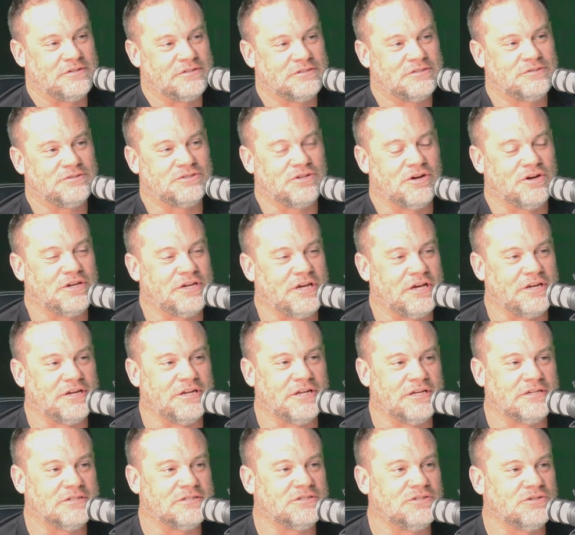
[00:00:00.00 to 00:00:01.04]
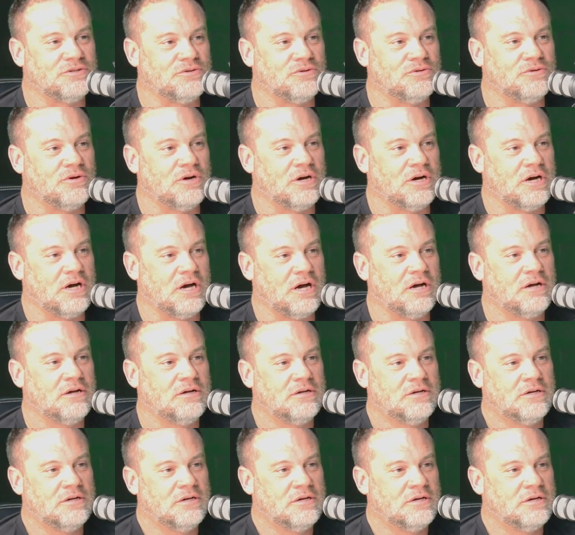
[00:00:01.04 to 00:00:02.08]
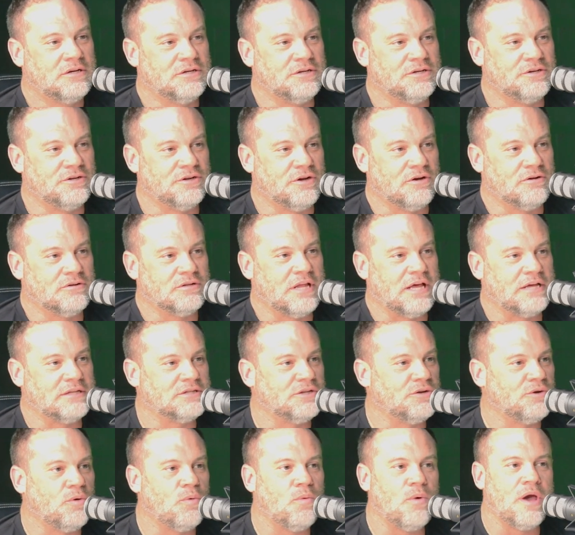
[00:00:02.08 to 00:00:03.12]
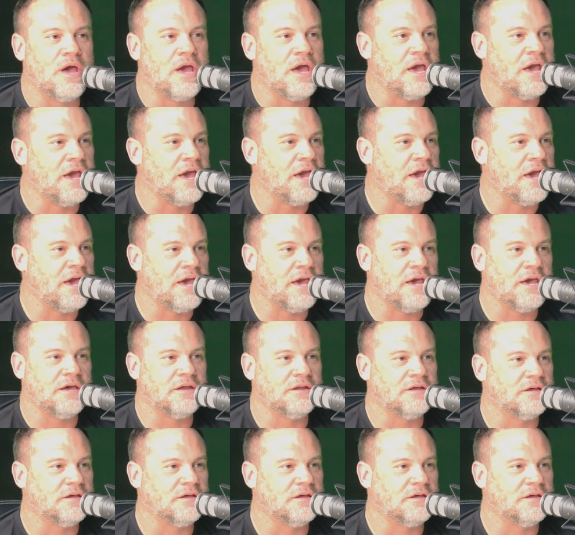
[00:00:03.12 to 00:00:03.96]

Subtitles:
You start getting into Lil Wayne.